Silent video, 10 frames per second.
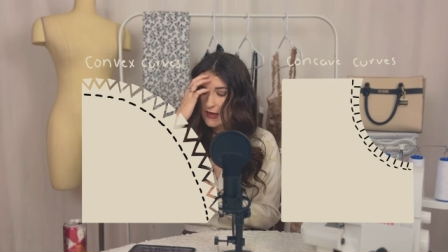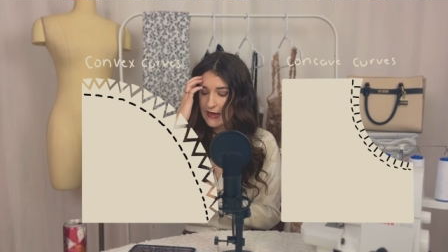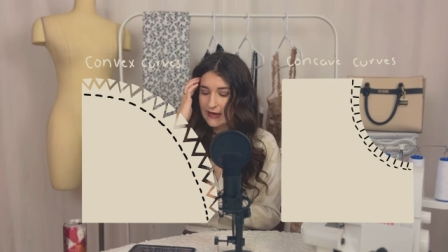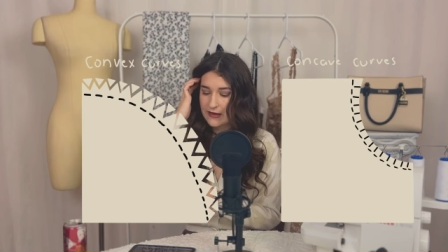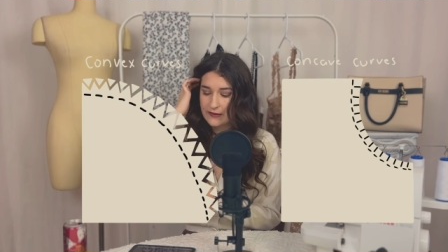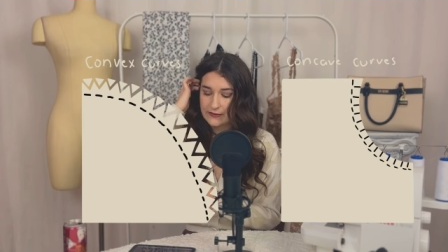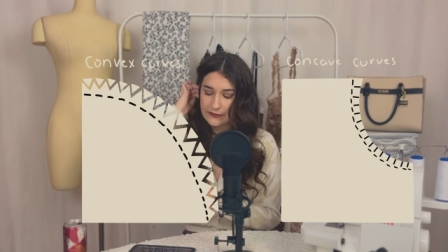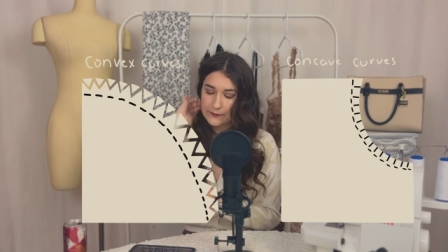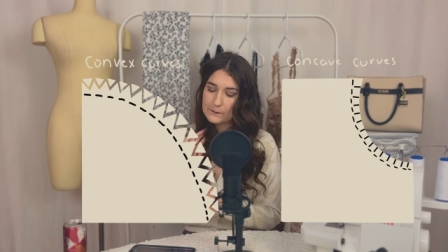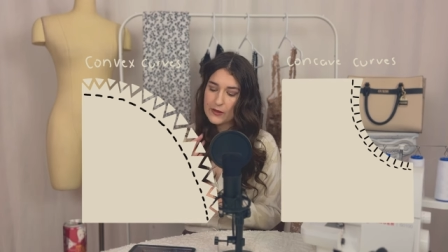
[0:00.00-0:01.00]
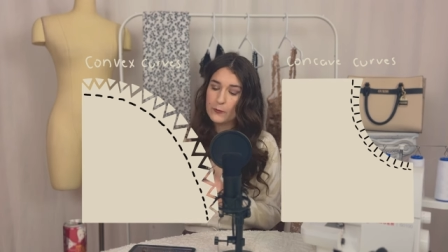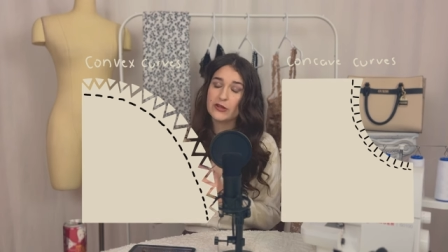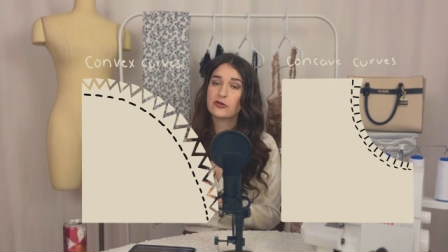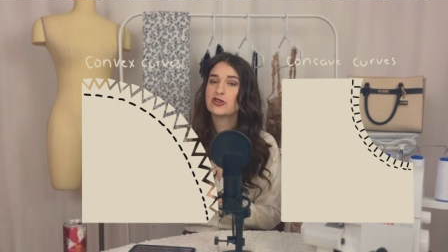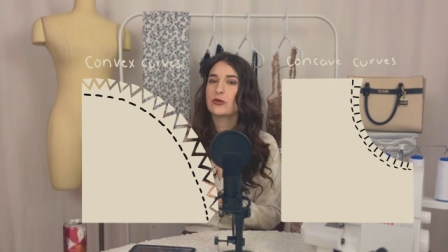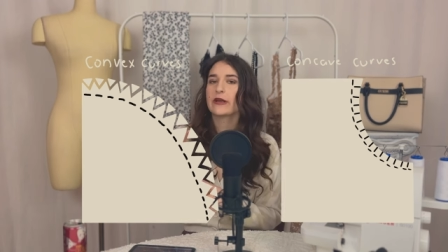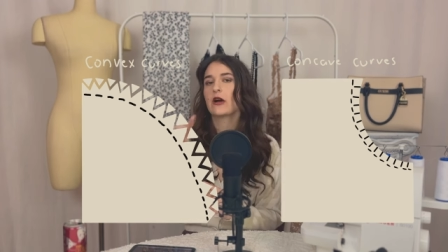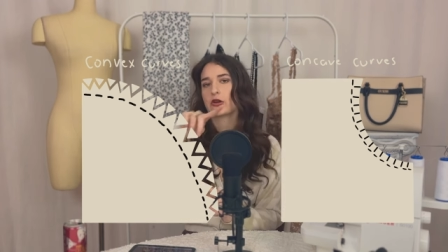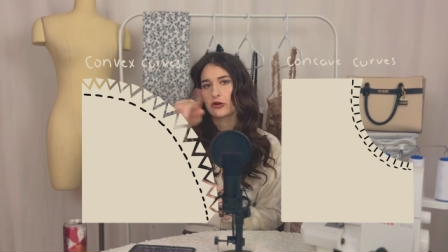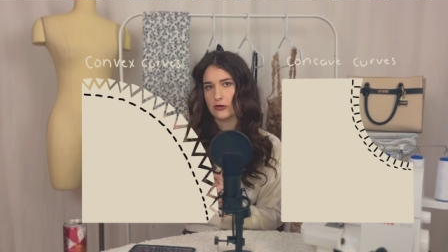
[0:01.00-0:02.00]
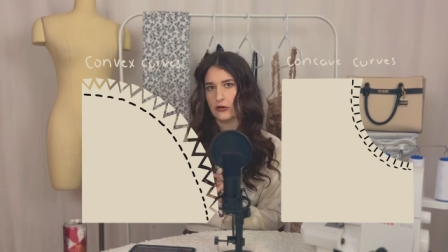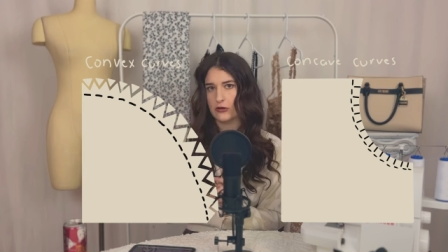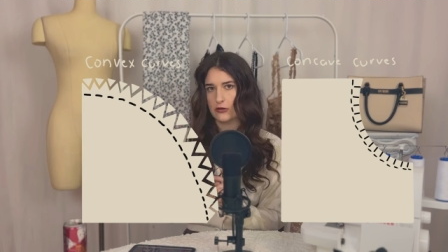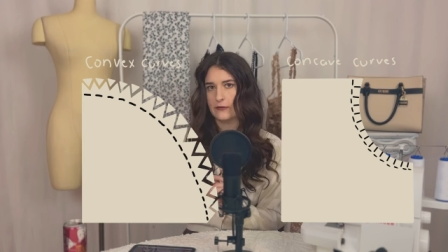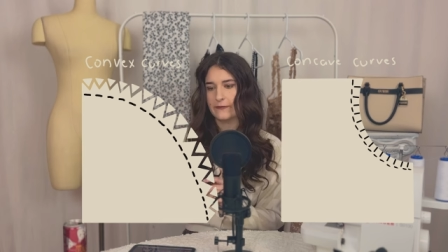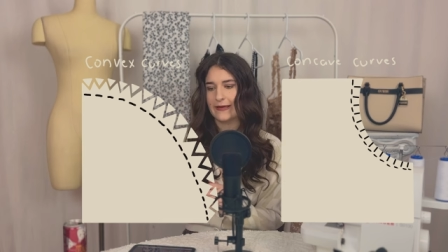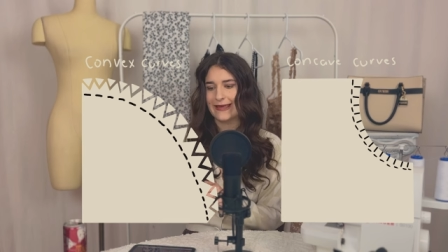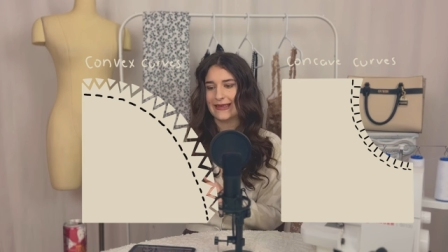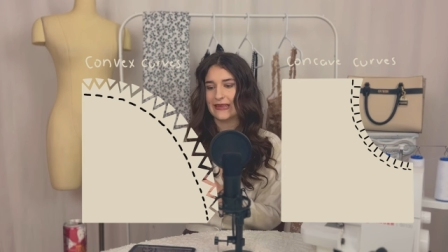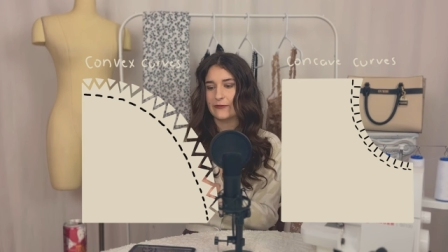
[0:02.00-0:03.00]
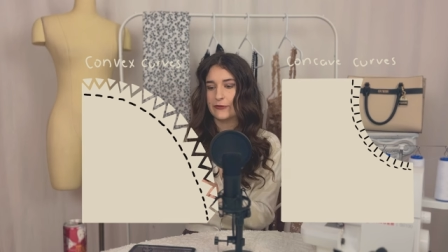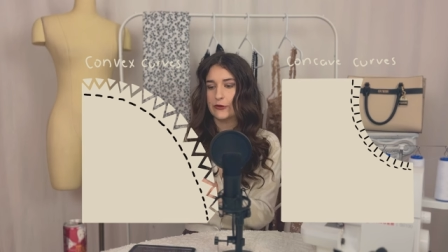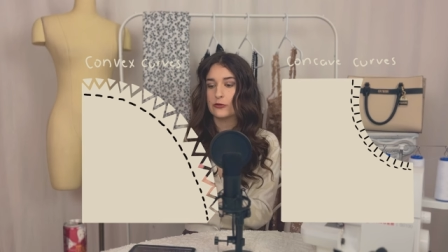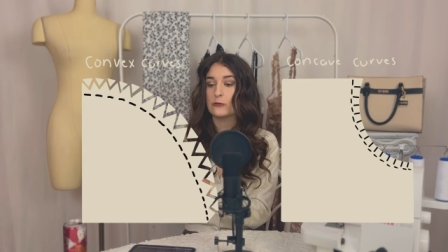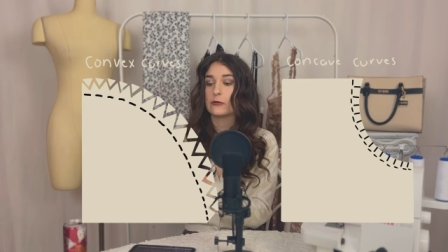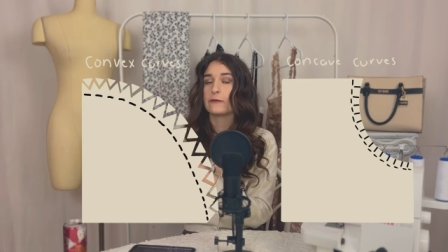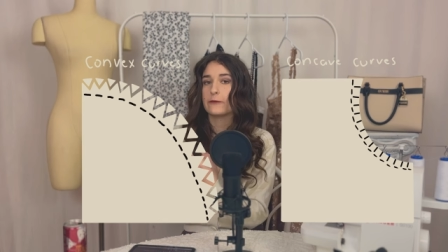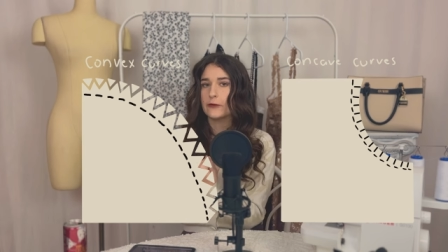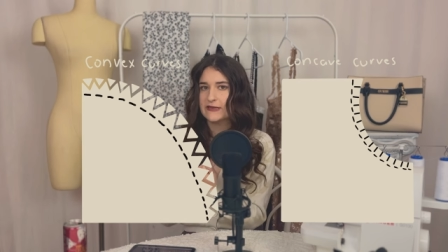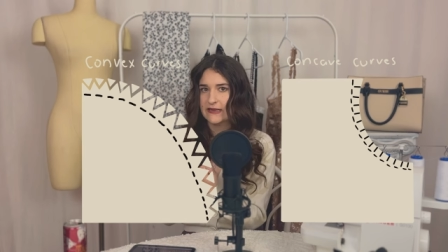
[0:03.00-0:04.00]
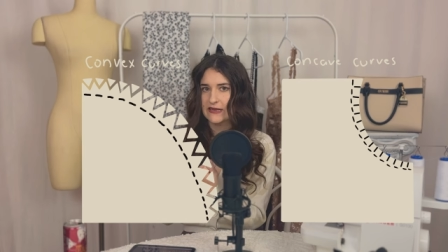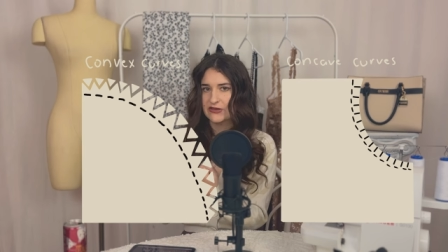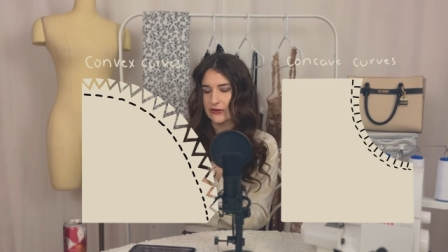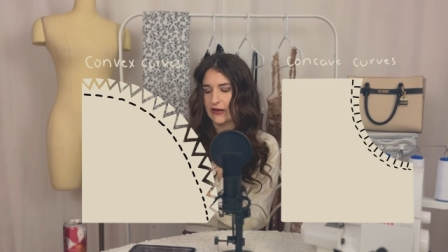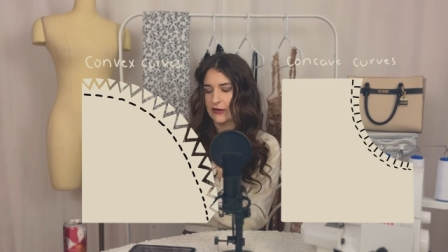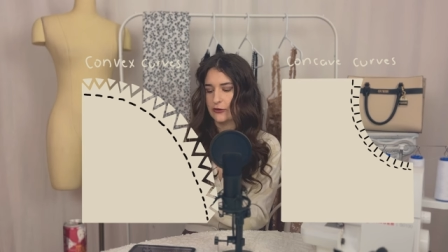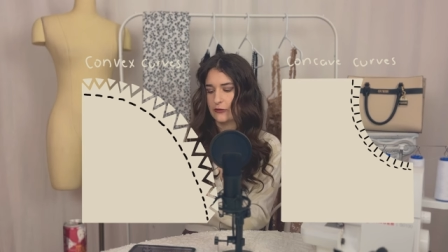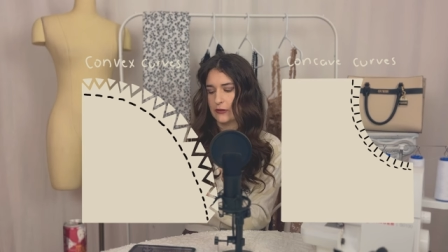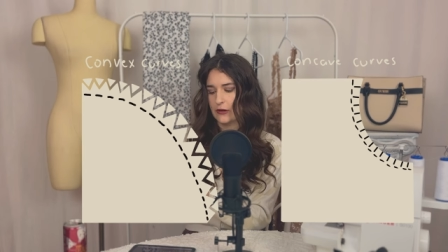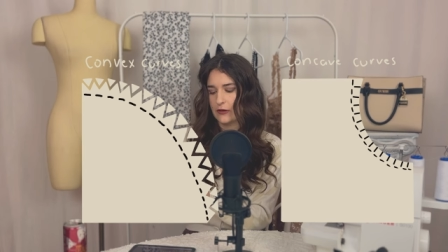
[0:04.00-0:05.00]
And when you're sewing on a curve, if you reverse it so that your